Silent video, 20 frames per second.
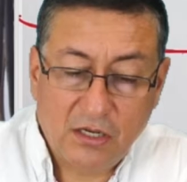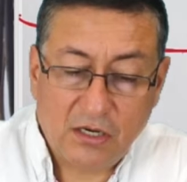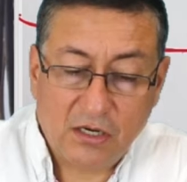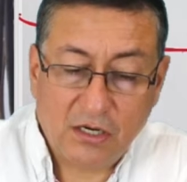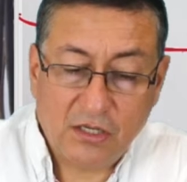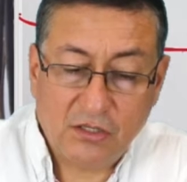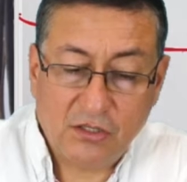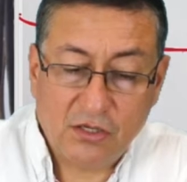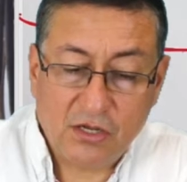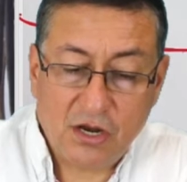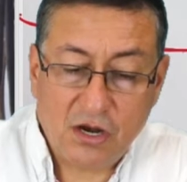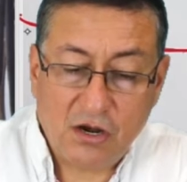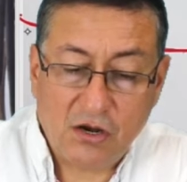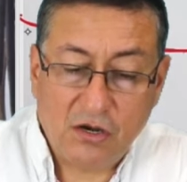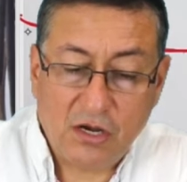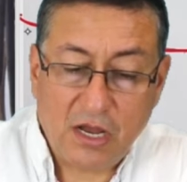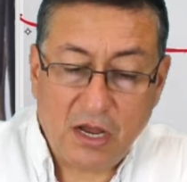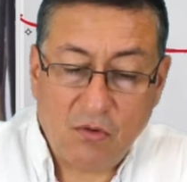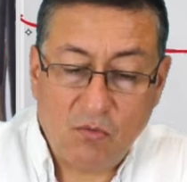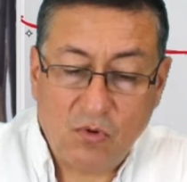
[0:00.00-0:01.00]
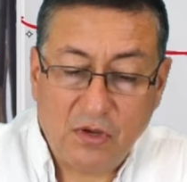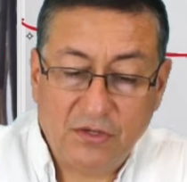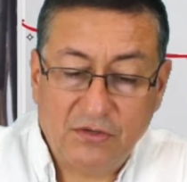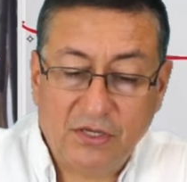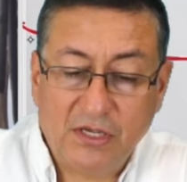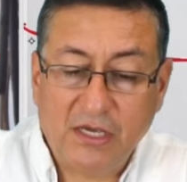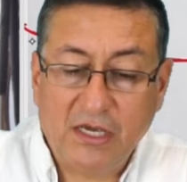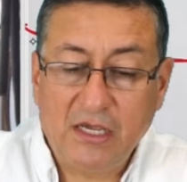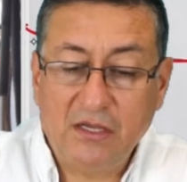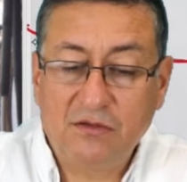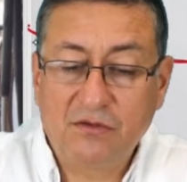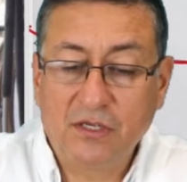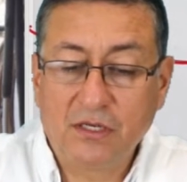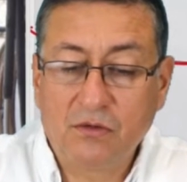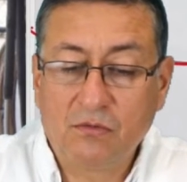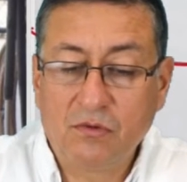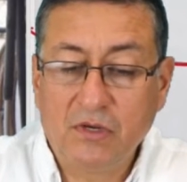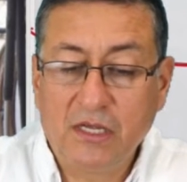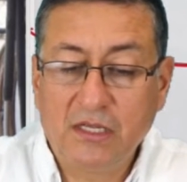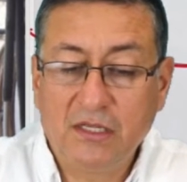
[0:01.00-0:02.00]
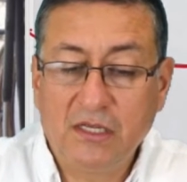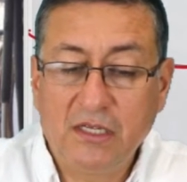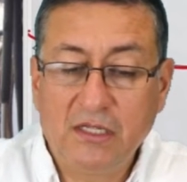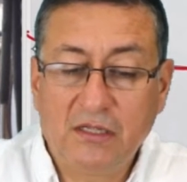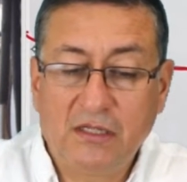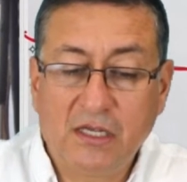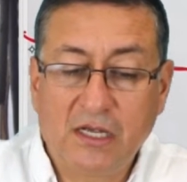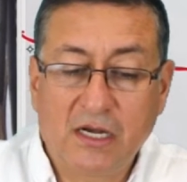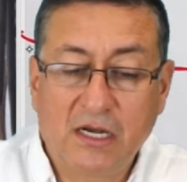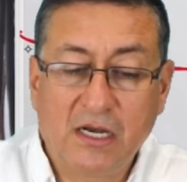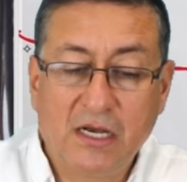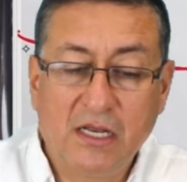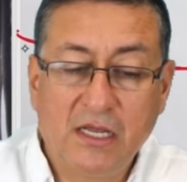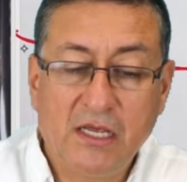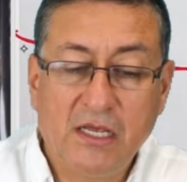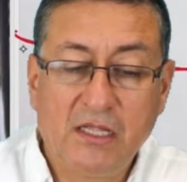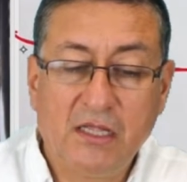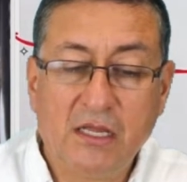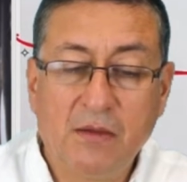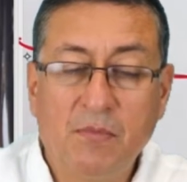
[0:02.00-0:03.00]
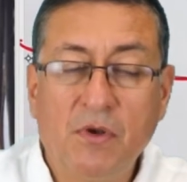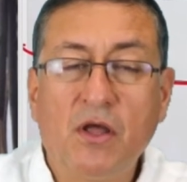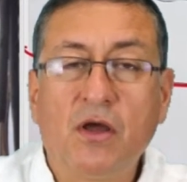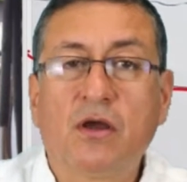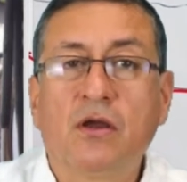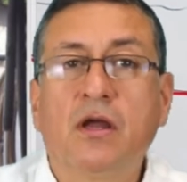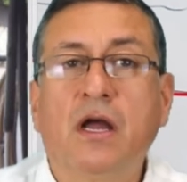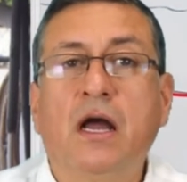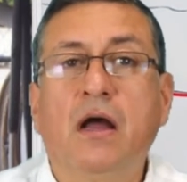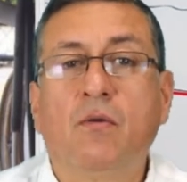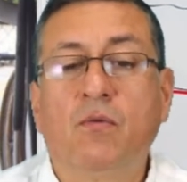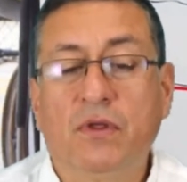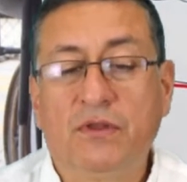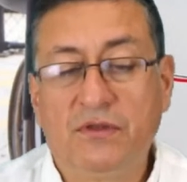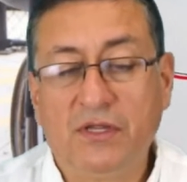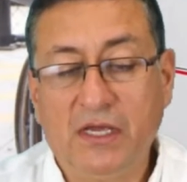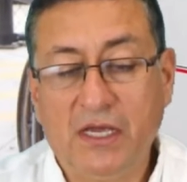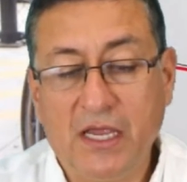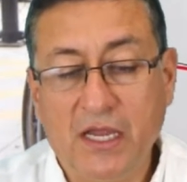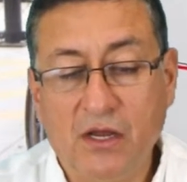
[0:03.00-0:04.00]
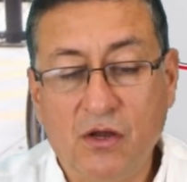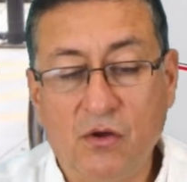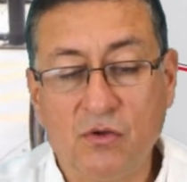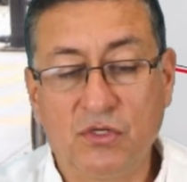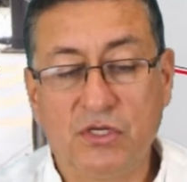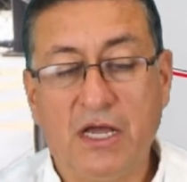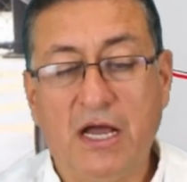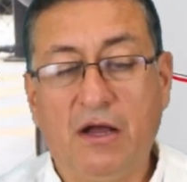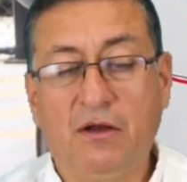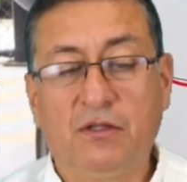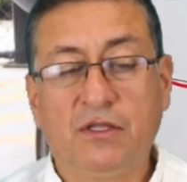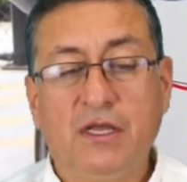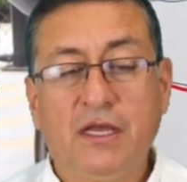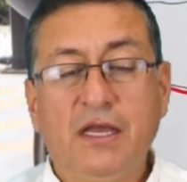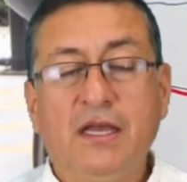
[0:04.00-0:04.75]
return and once again circulate internally in the block and once again goes out.